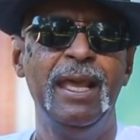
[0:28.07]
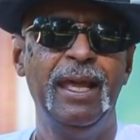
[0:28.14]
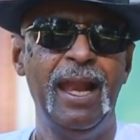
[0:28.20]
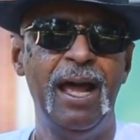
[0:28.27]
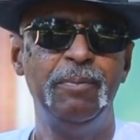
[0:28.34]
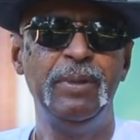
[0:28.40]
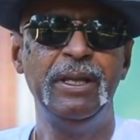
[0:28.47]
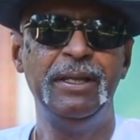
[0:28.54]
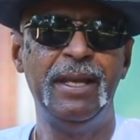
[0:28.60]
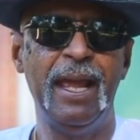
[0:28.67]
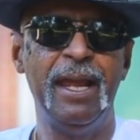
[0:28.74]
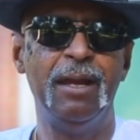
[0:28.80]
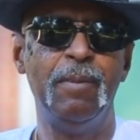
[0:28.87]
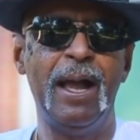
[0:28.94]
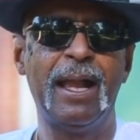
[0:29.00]
And I be
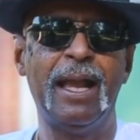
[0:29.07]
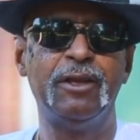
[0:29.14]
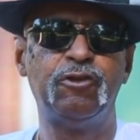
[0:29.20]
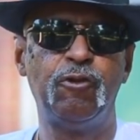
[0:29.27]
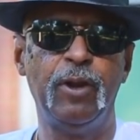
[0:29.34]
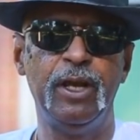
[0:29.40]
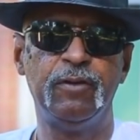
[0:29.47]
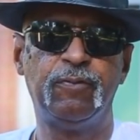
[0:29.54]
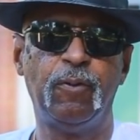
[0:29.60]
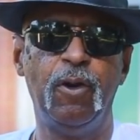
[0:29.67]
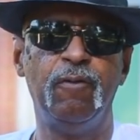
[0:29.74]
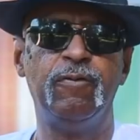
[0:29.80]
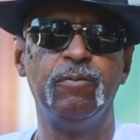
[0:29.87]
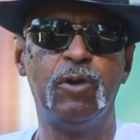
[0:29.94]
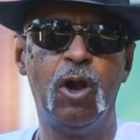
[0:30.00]
damned, I got
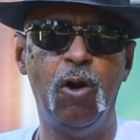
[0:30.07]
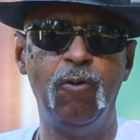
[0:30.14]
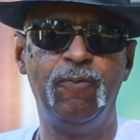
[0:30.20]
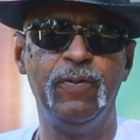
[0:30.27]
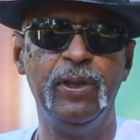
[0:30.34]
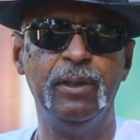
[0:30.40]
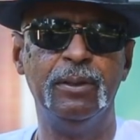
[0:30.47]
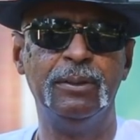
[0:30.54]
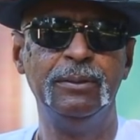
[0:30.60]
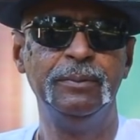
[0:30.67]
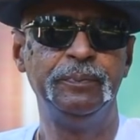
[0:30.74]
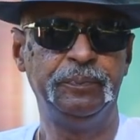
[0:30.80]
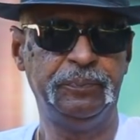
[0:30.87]
transferred from Coffield